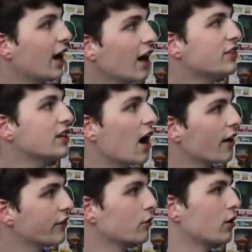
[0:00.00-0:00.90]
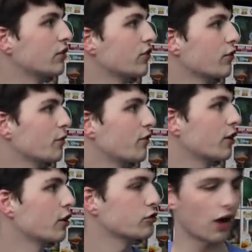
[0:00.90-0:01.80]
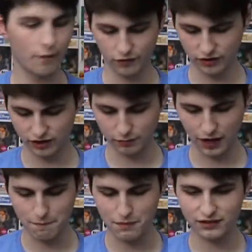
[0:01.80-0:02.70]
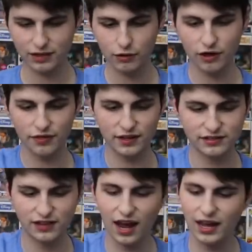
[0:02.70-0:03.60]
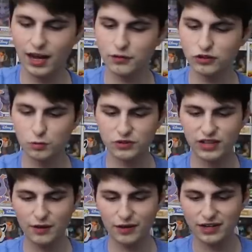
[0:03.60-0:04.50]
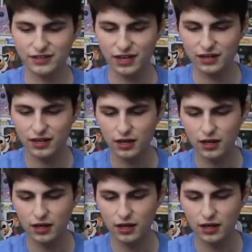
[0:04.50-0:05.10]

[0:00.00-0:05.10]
got the other ones from the Funko Shop for this, but I missed out on this guy. And I was super sad when I did.